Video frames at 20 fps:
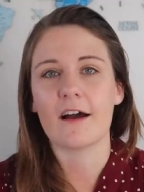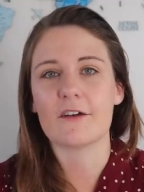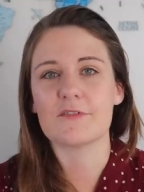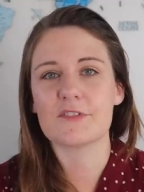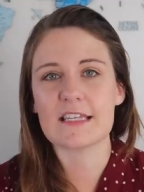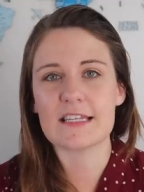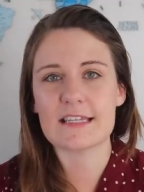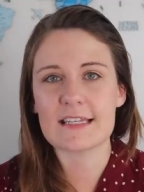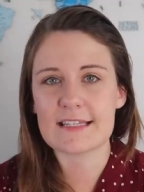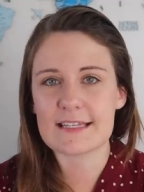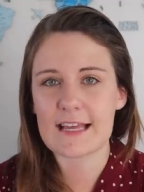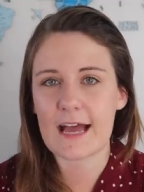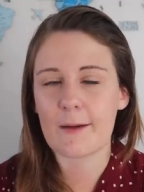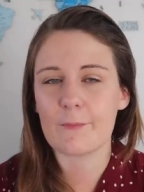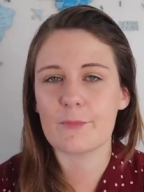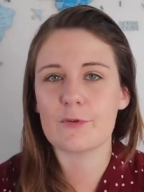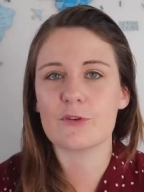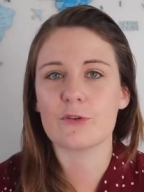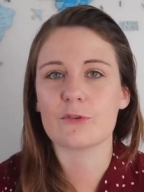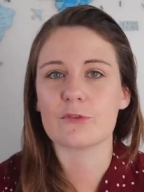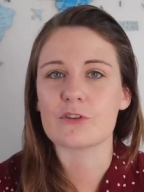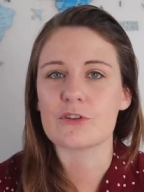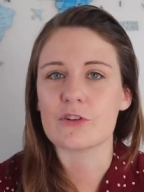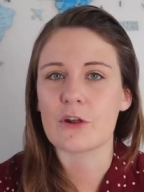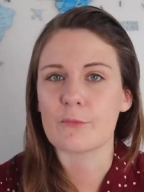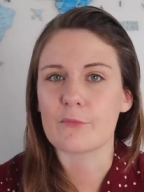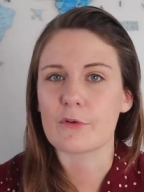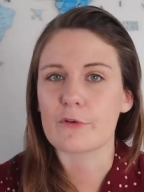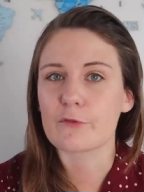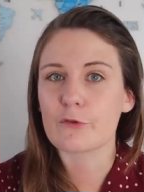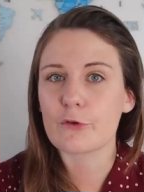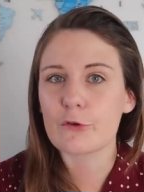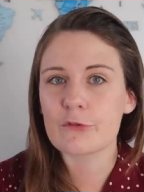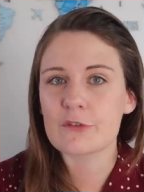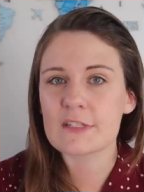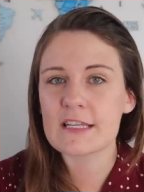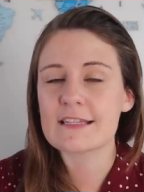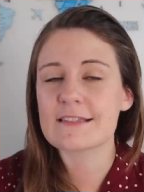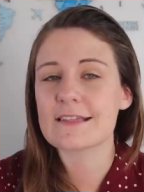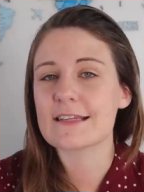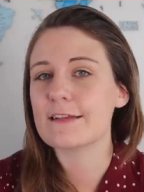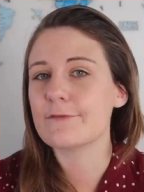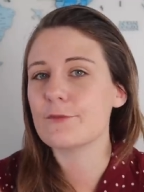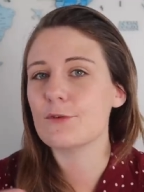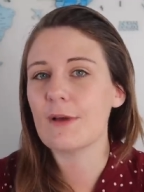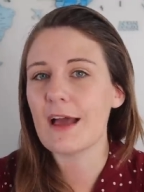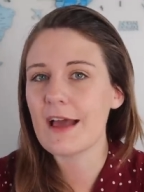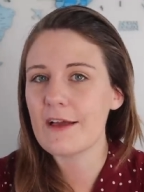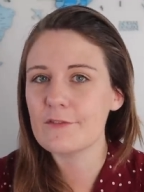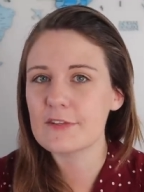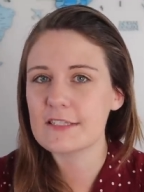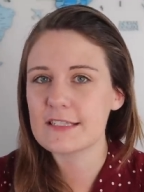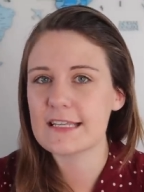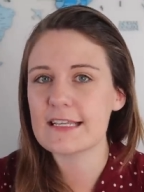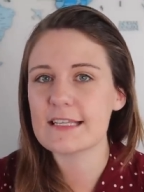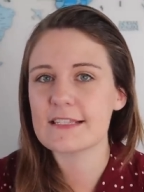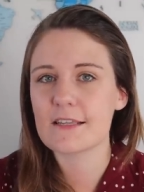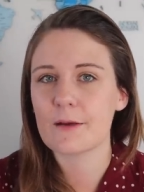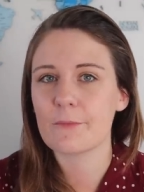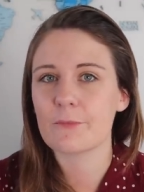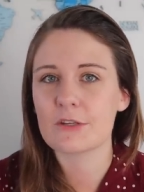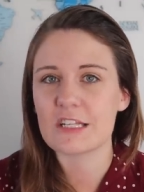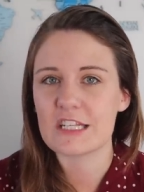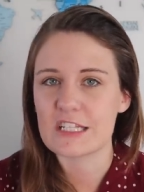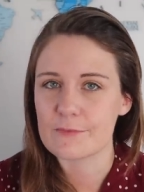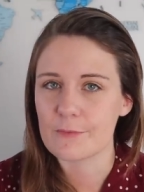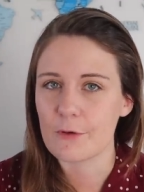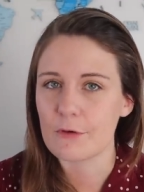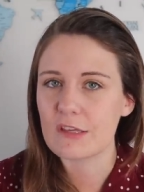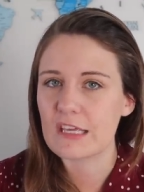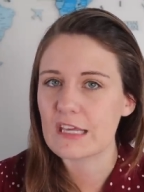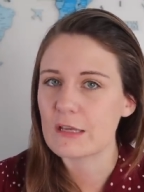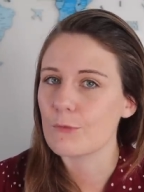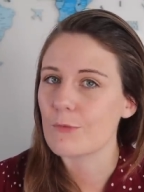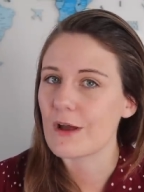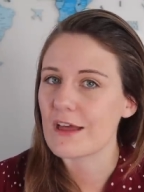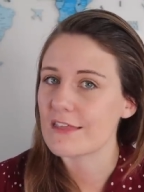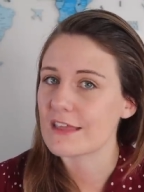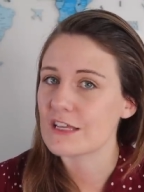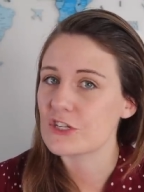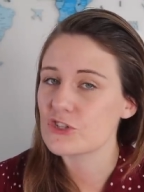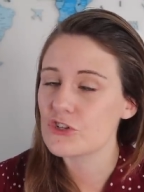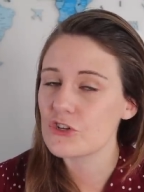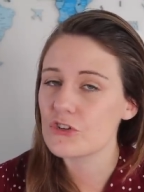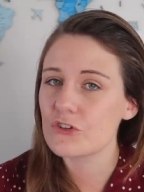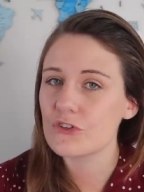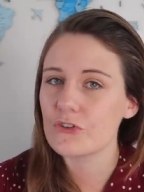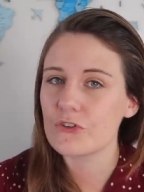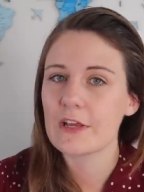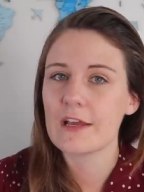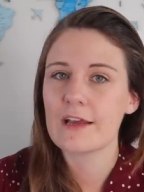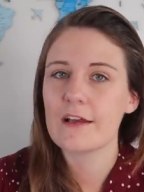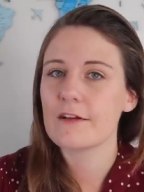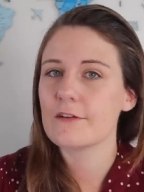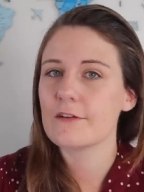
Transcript: I've seen this happen on a number of cruises, and if you ever see somebody smoking where they shouldn't,